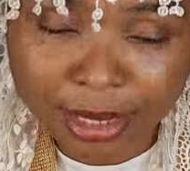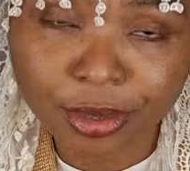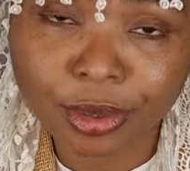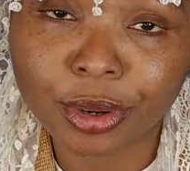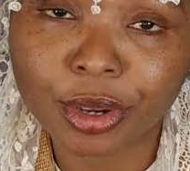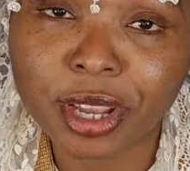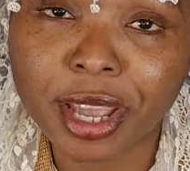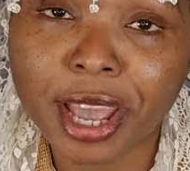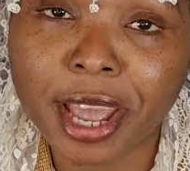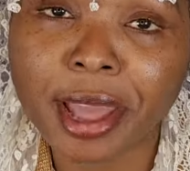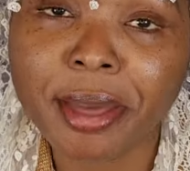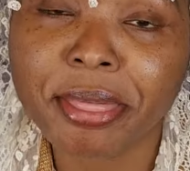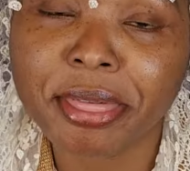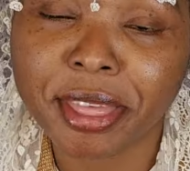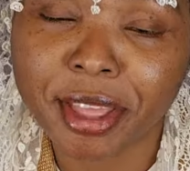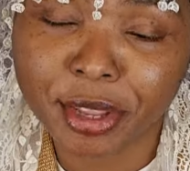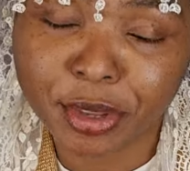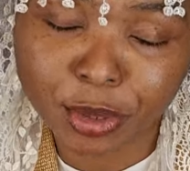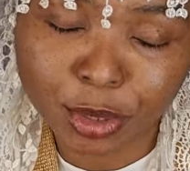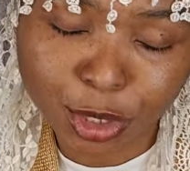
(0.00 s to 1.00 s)
Okay,
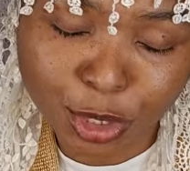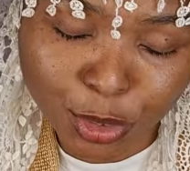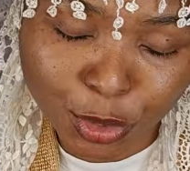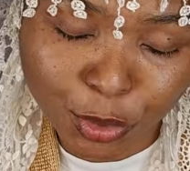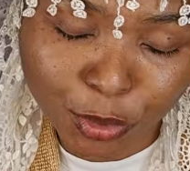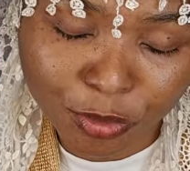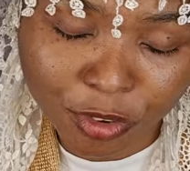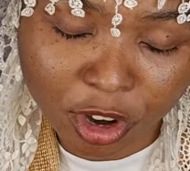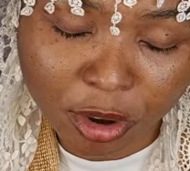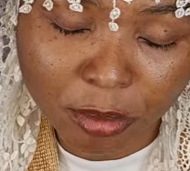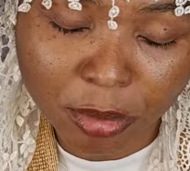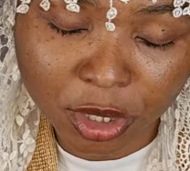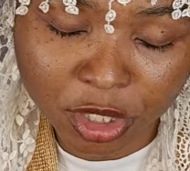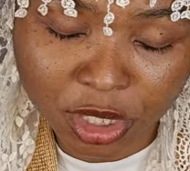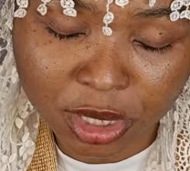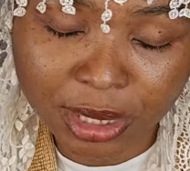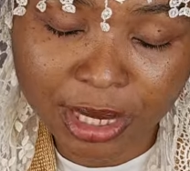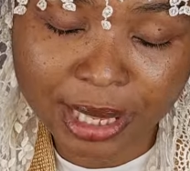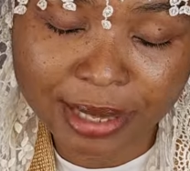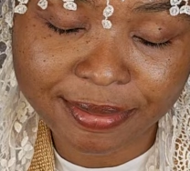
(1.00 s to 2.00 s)
thank you so very much
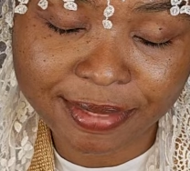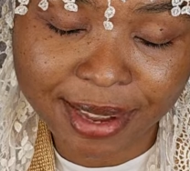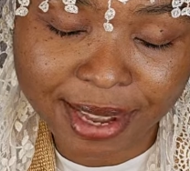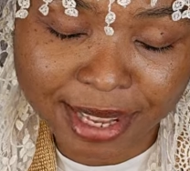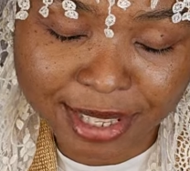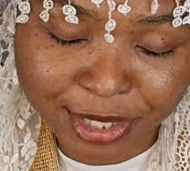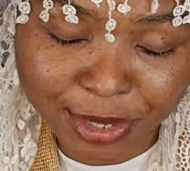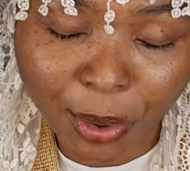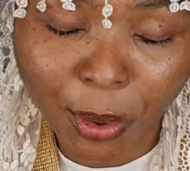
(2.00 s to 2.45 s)
in advance.